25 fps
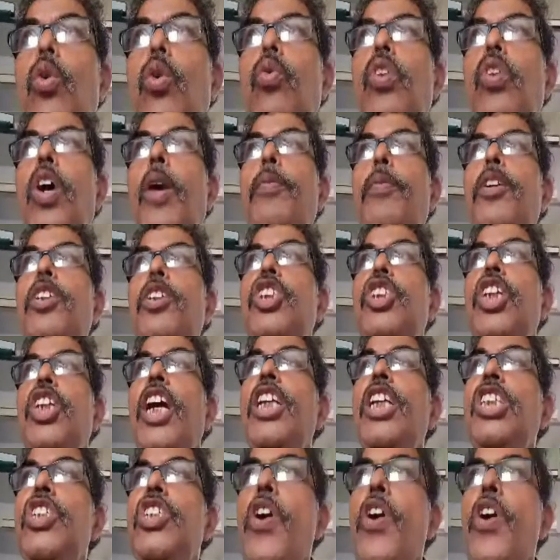We have to
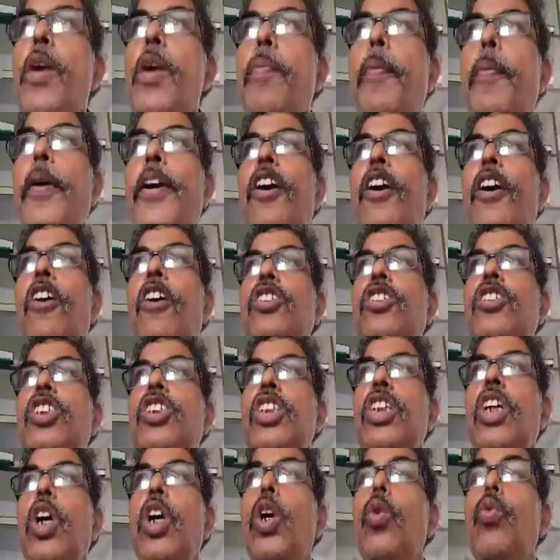change your pedagogy.
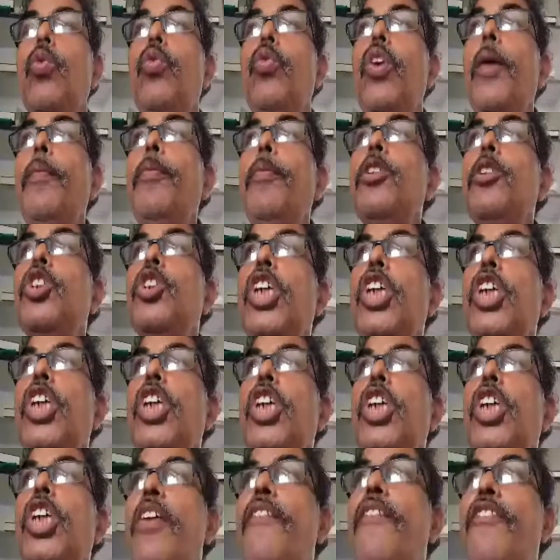We have to change
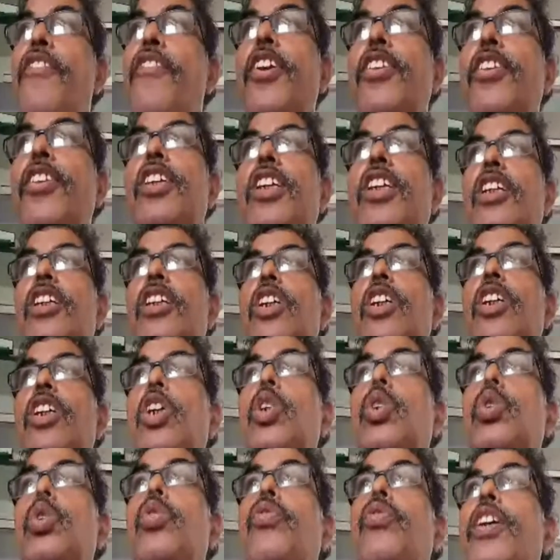everything
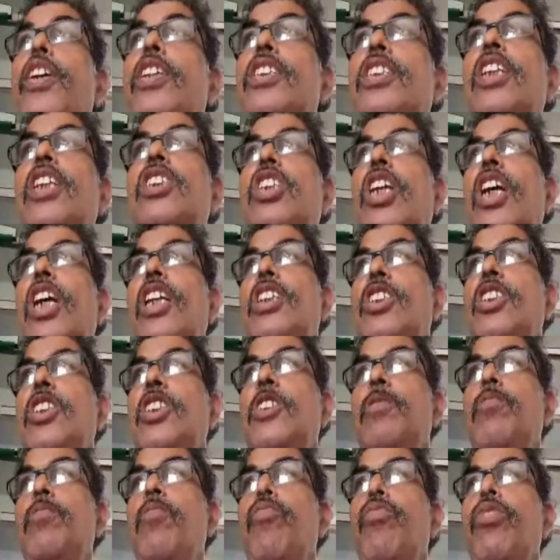to face the challenge.
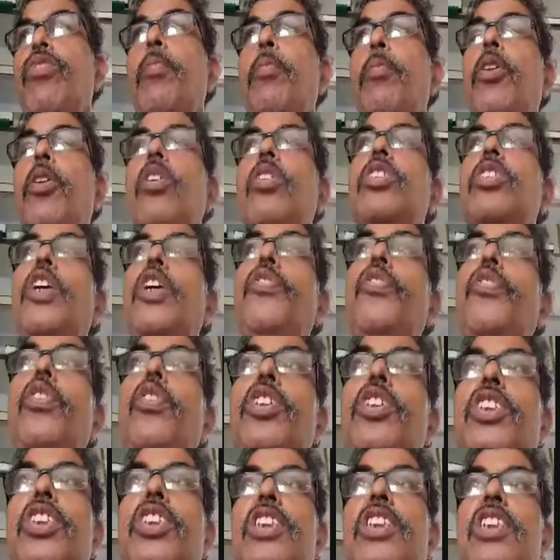Because if we
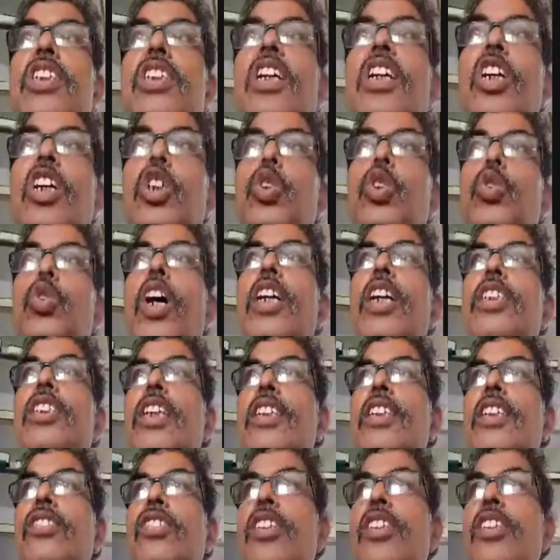see, we are just
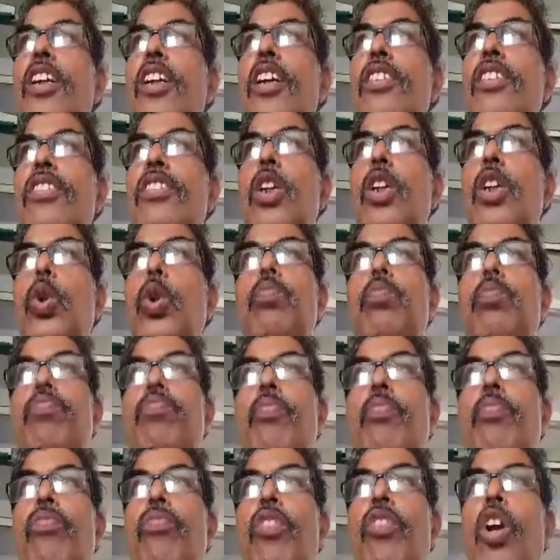sitting in the room,
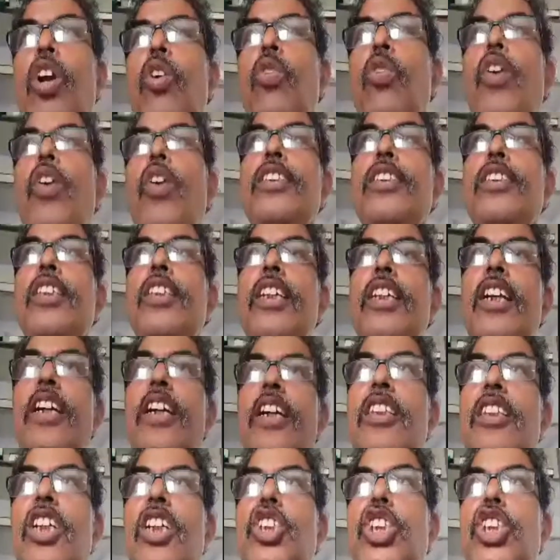we are sitting in the
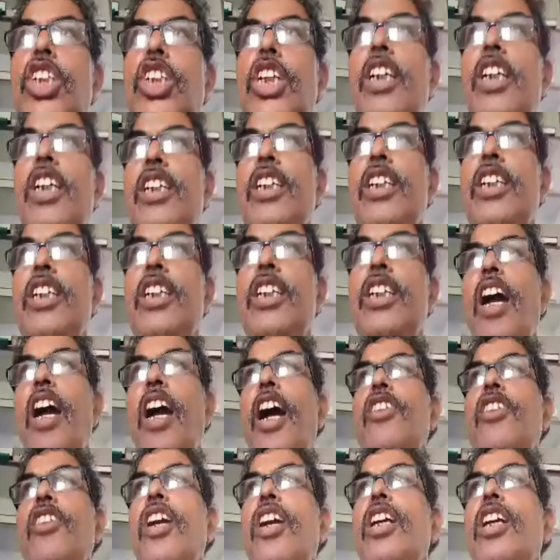chair, and
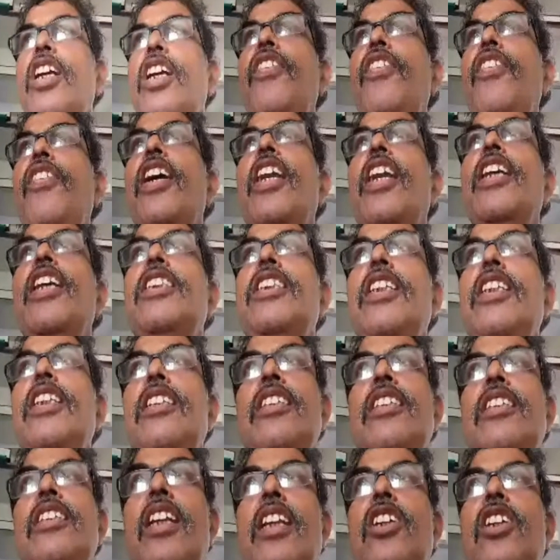we are giving lecture in the
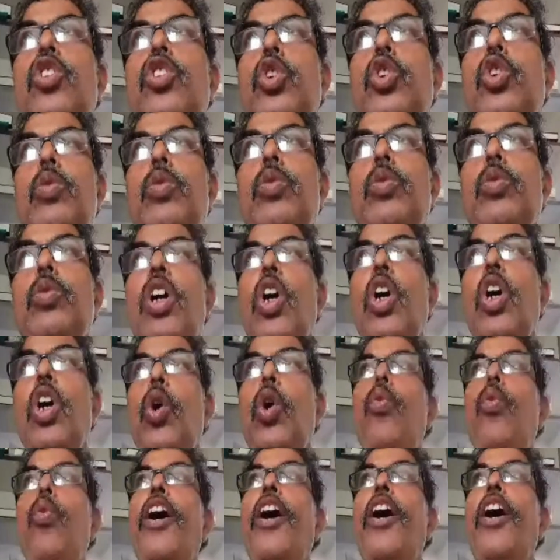classroom, we
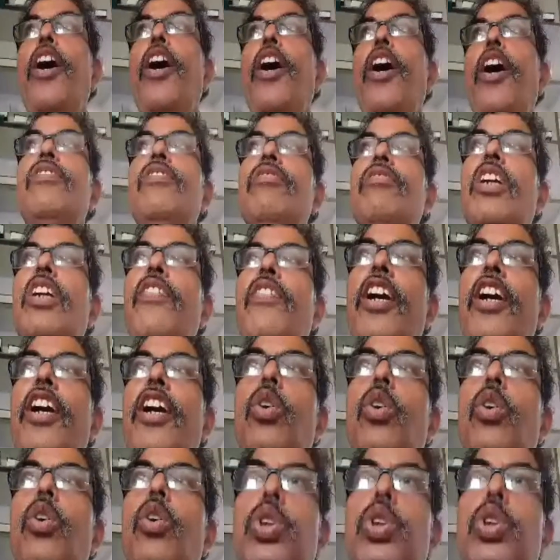are giving
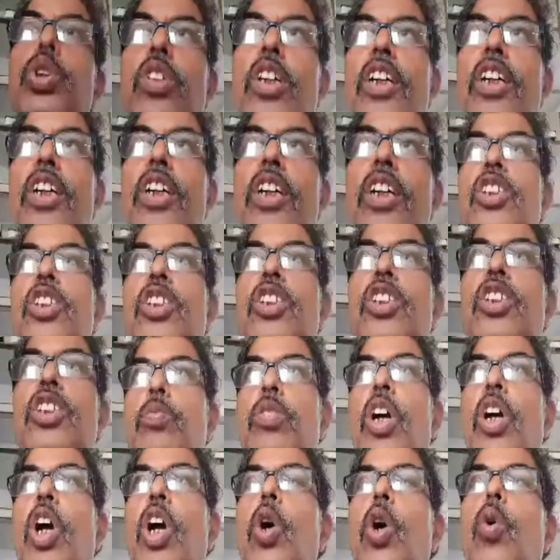notes to the classroom,
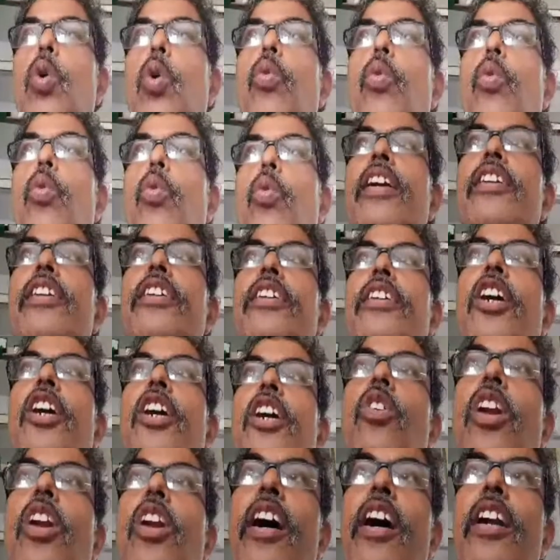we are
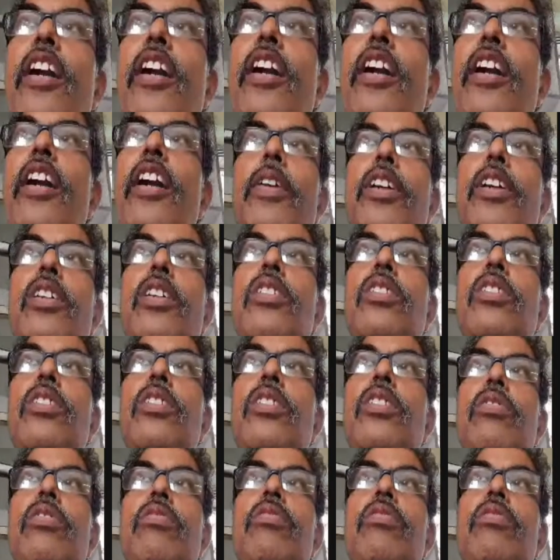regularly
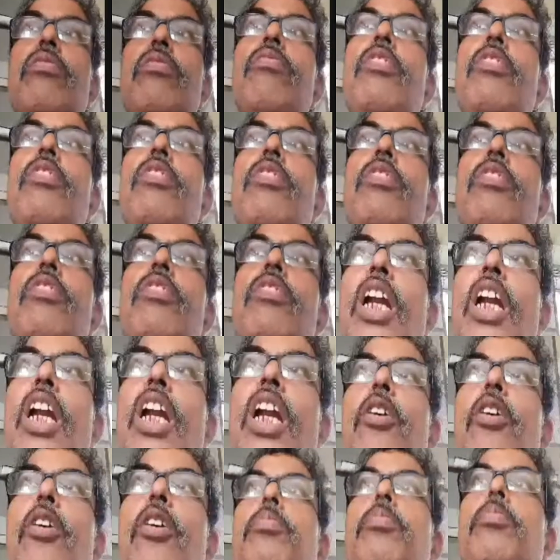giving lecture
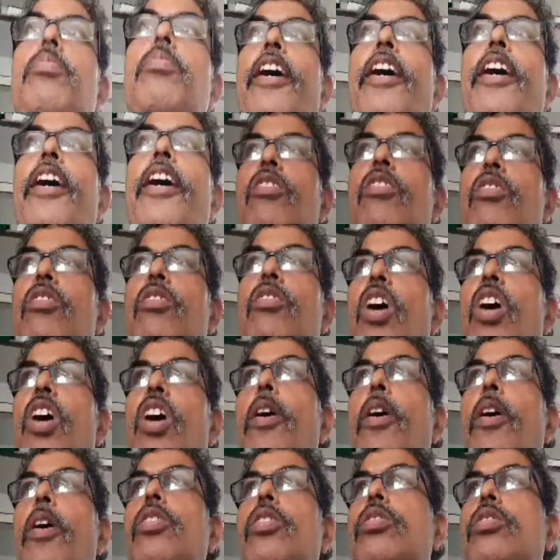about Vivekananda,
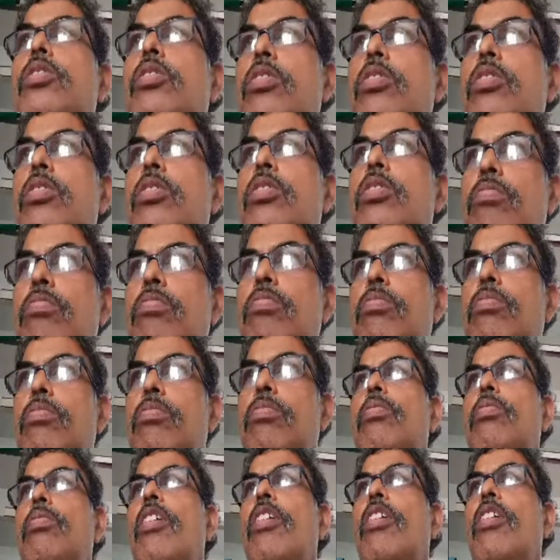about
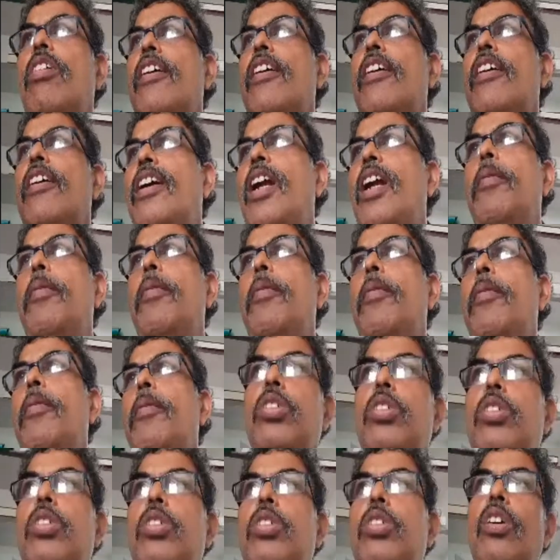Gardner,
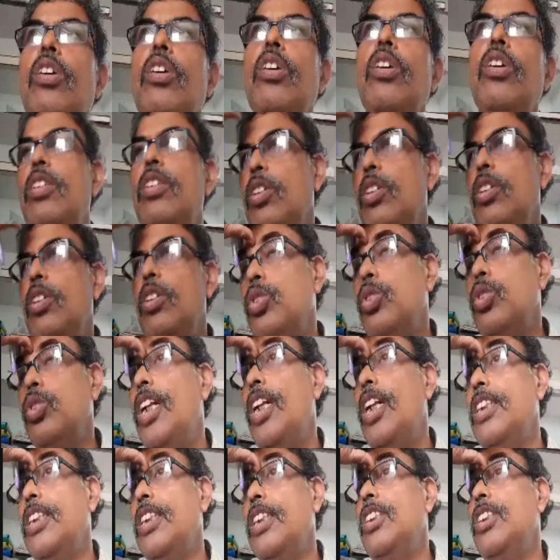about
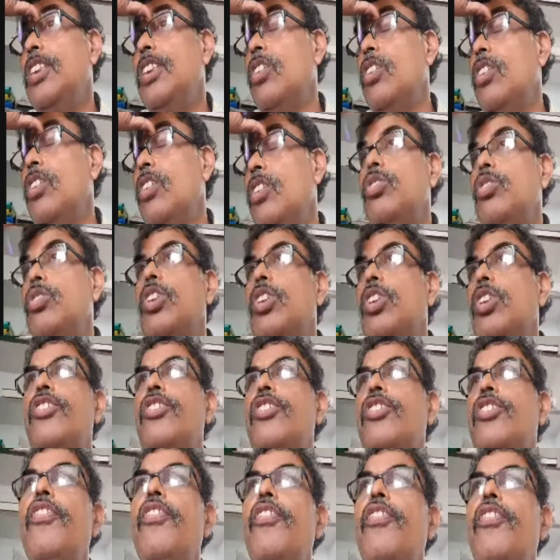social change or social
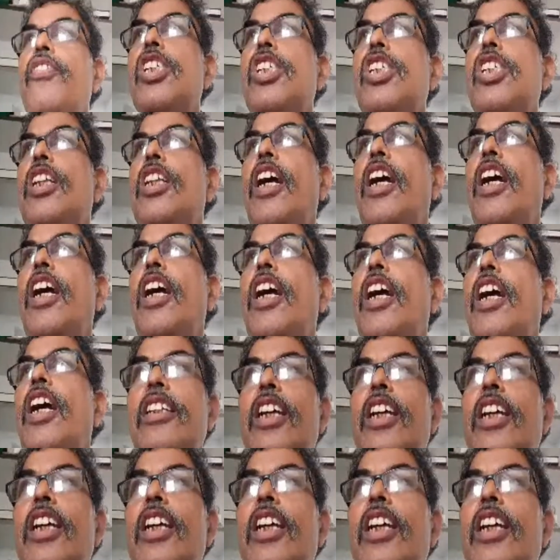stratification like
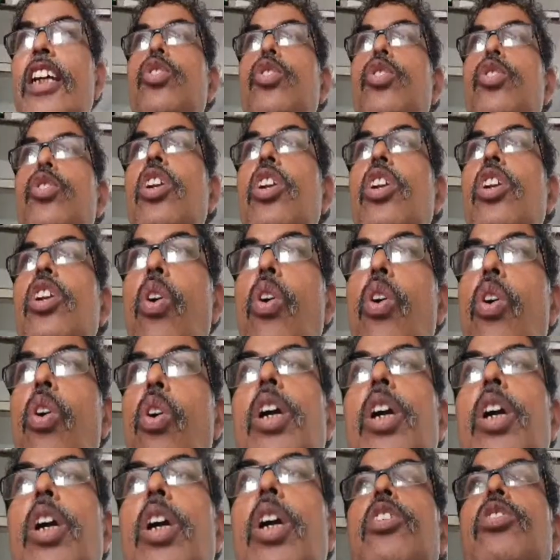that, it will
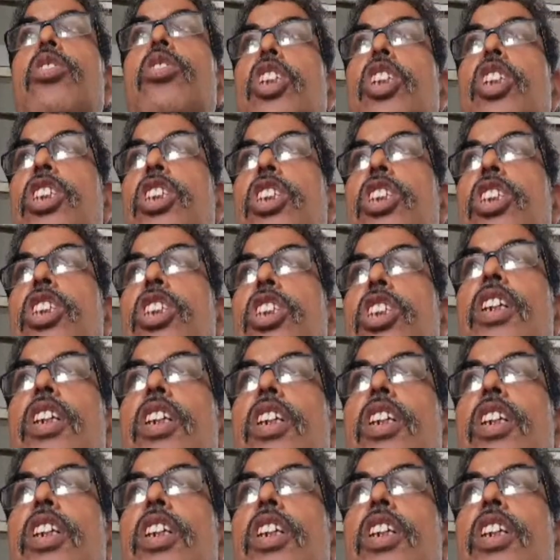not be able to change your